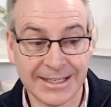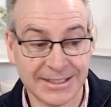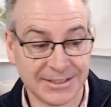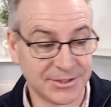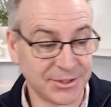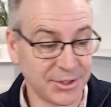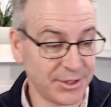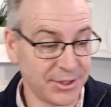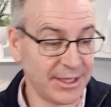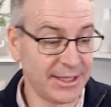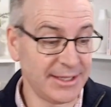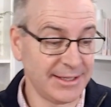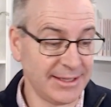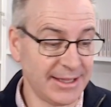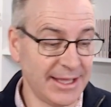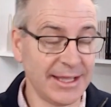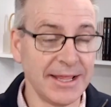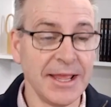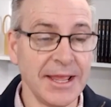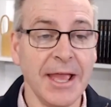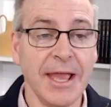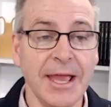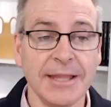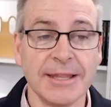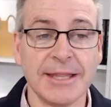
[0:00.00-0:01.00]
so
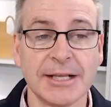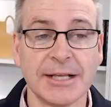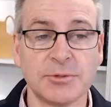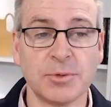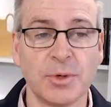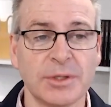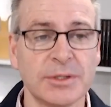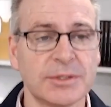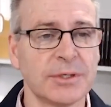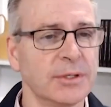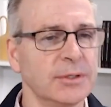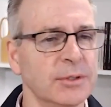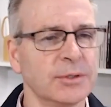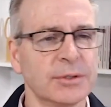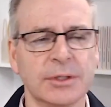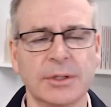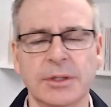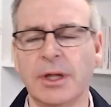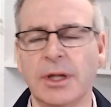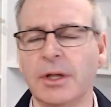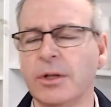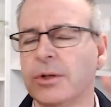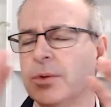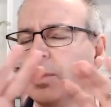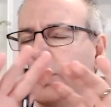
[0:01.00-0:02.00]
that's where they're saying, look,
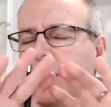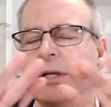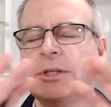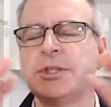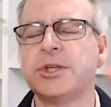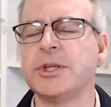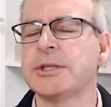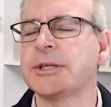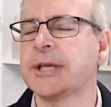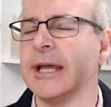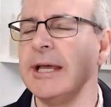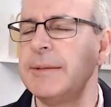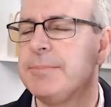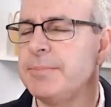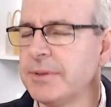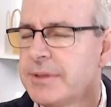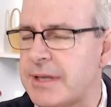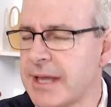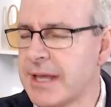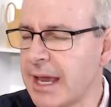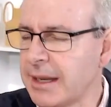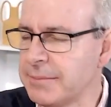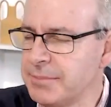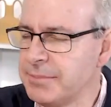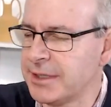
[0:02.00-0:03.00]
let's just keep
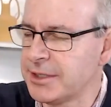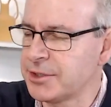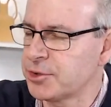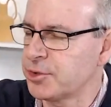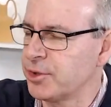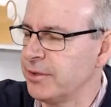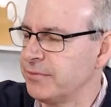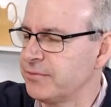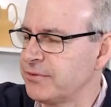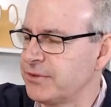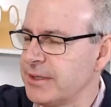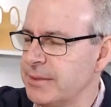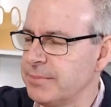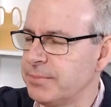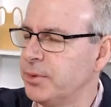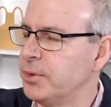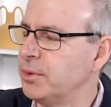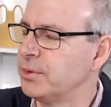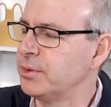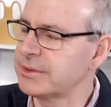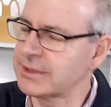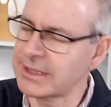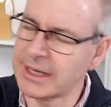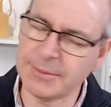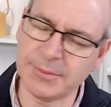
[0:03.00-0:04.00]
the administrative
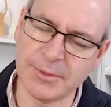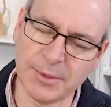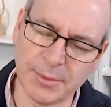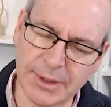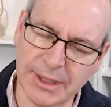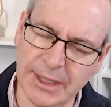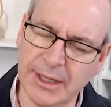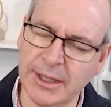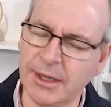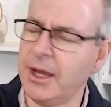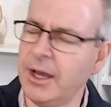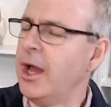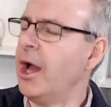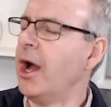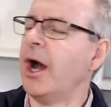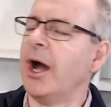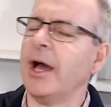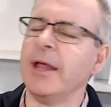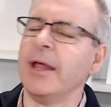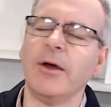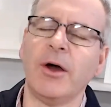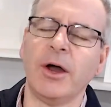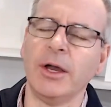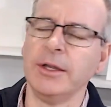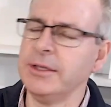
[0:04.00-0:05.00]
simple. It's come to me.
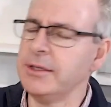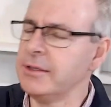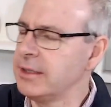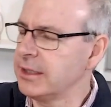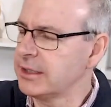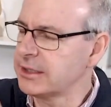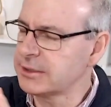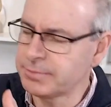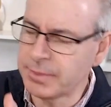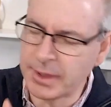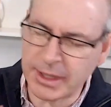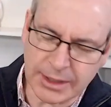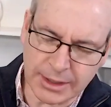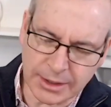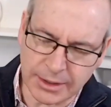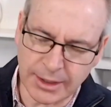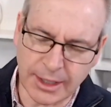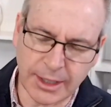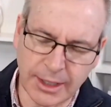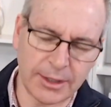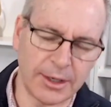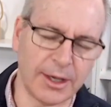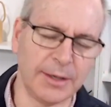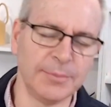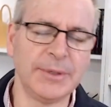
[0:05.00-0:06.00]
I didn't expect
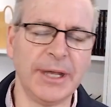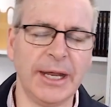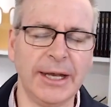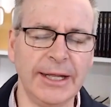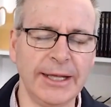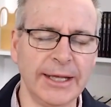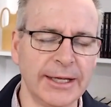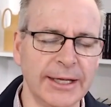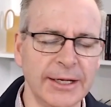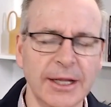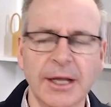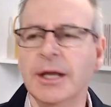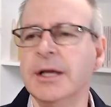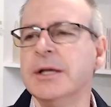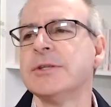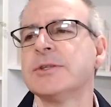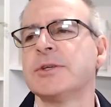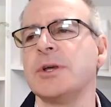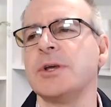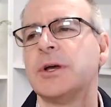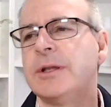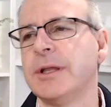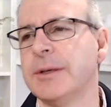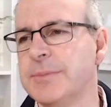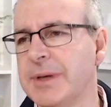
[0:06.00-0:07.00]
that. I'm getting it.
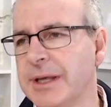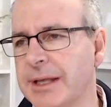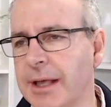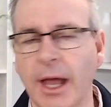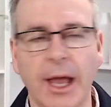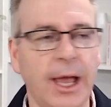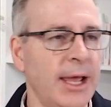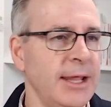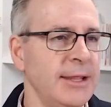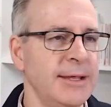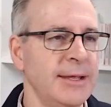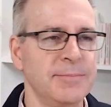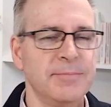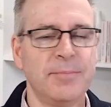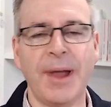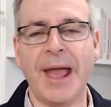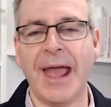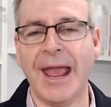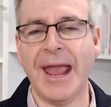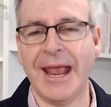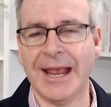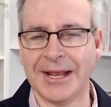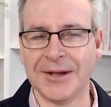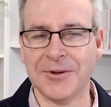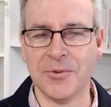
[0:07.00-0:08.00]
So let me, and then
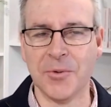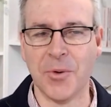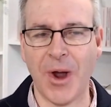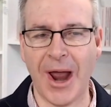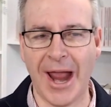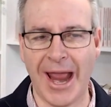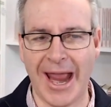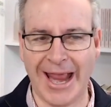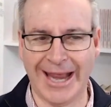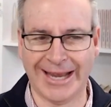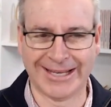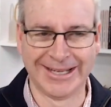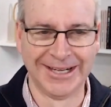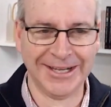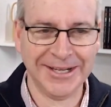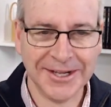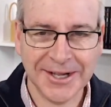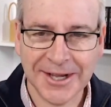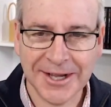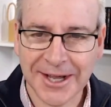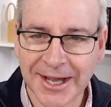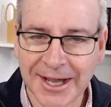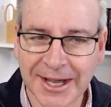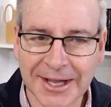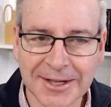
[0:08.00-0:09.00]
bang, a whack,
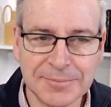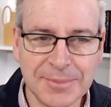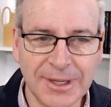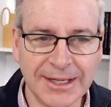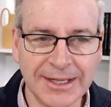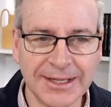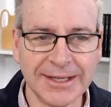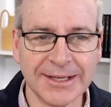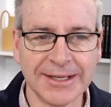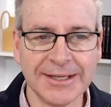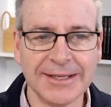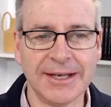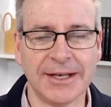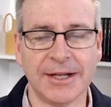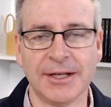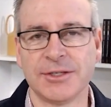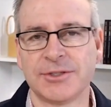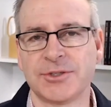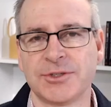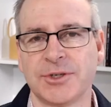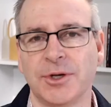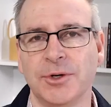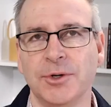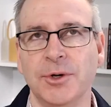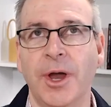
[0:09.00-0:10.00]
a big,
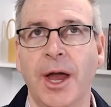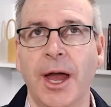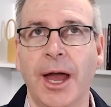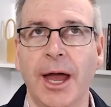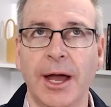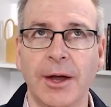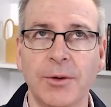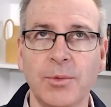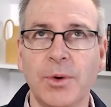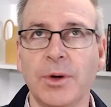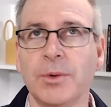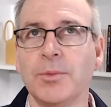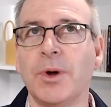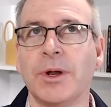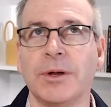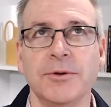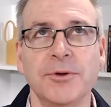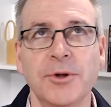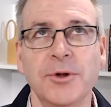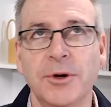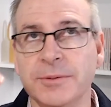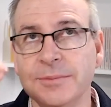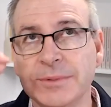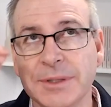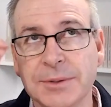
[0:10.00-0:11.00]
so what
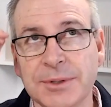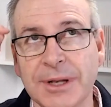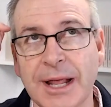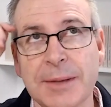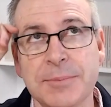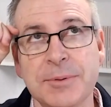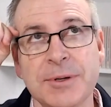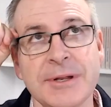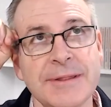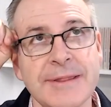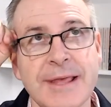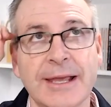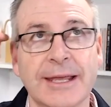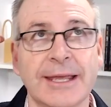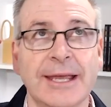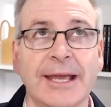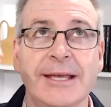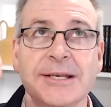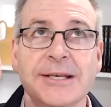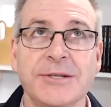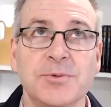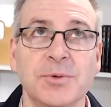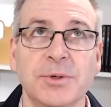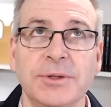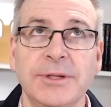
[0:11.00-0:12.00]
normally would happen in that
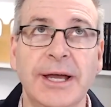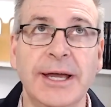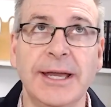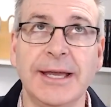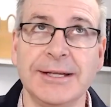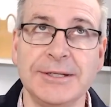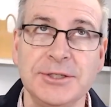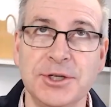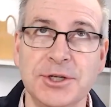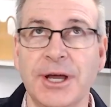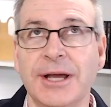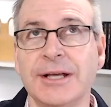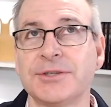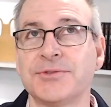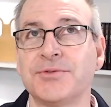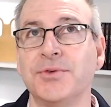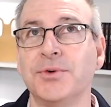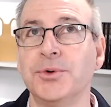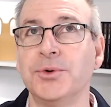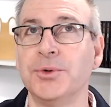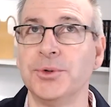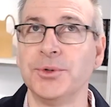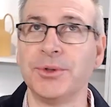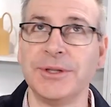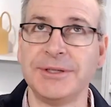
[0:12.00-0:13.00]
case? Would they adjust
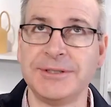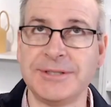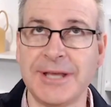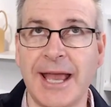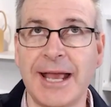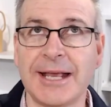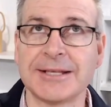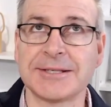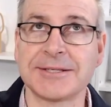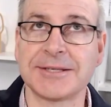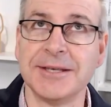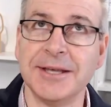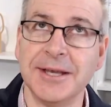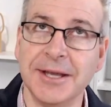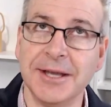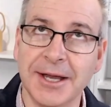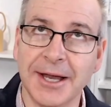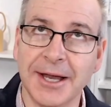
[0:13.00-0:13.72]
for the tax